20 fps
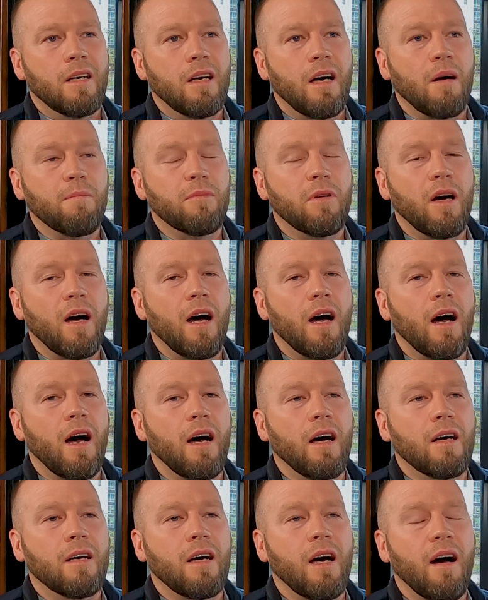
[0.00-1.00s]

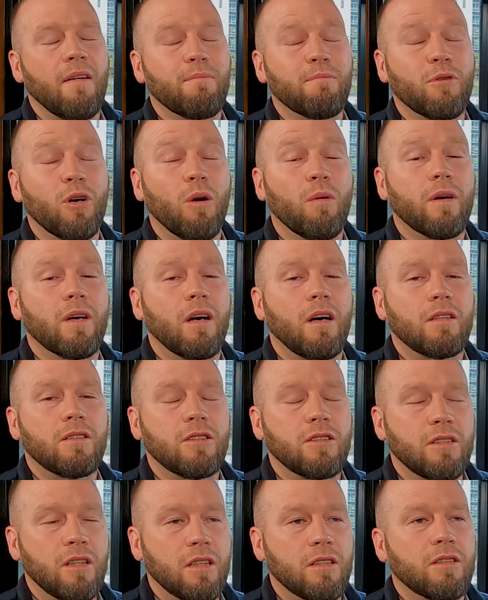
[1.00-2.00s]
I'm going on
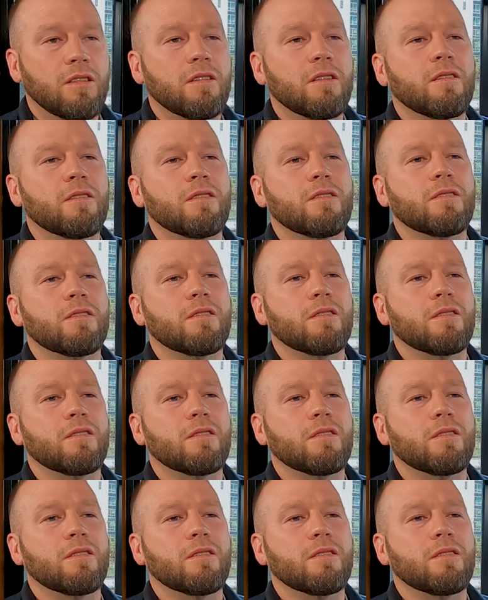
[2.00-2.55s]
6 years,